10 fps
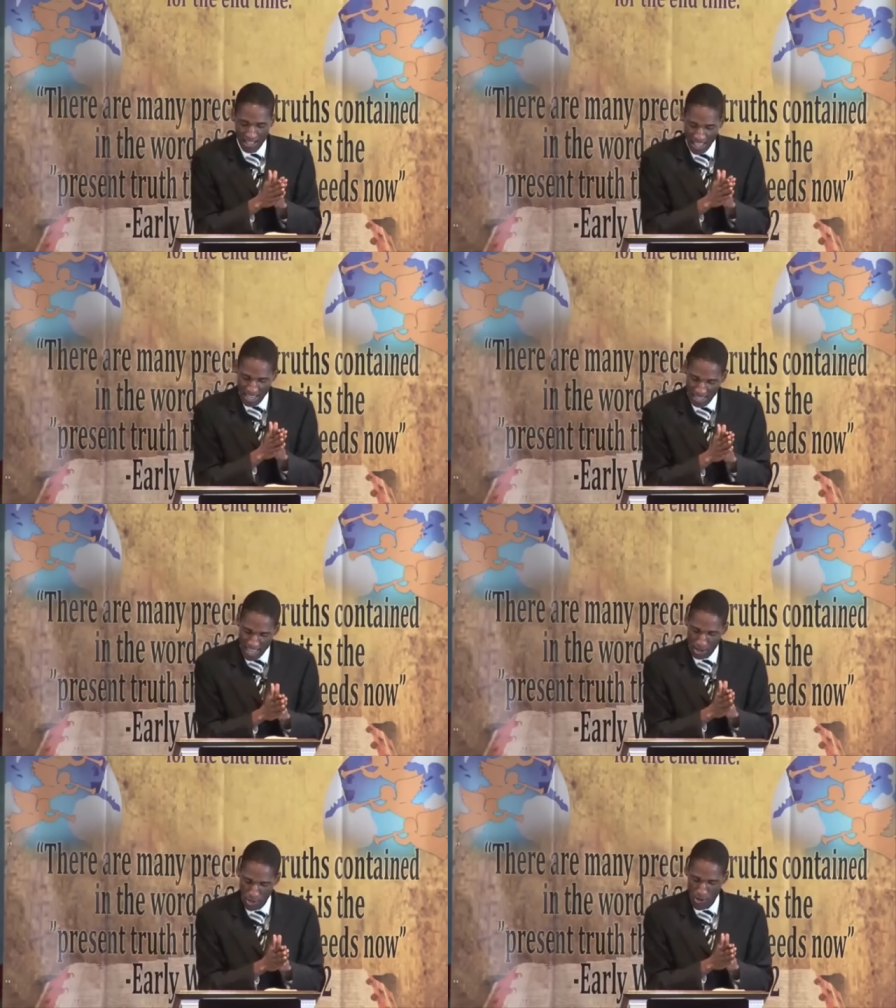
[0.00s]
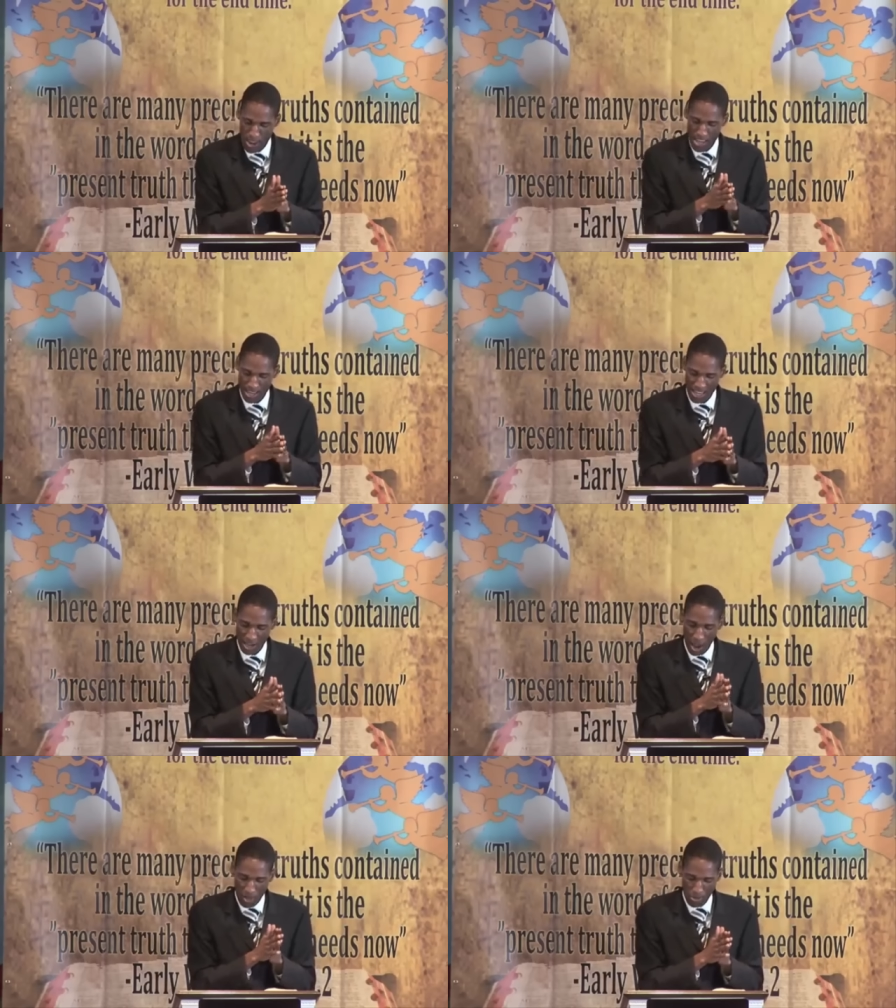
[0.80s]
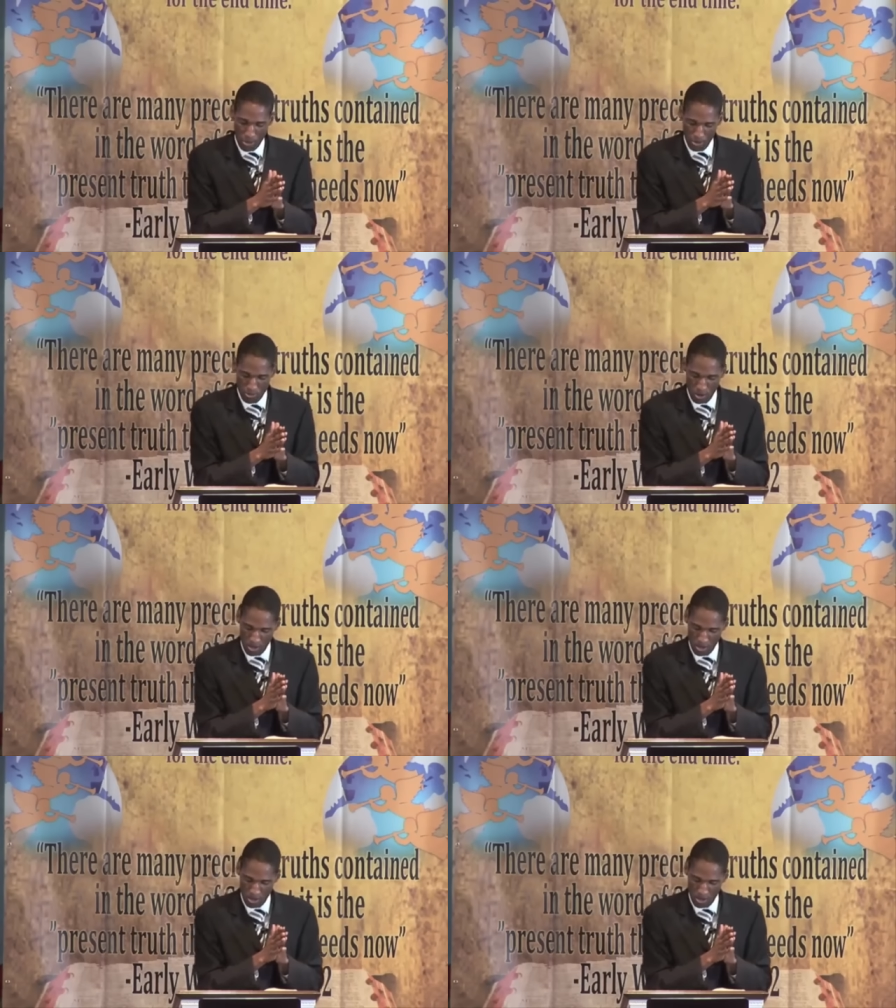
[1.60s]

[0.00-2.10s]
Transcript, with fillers: they laid her in an upper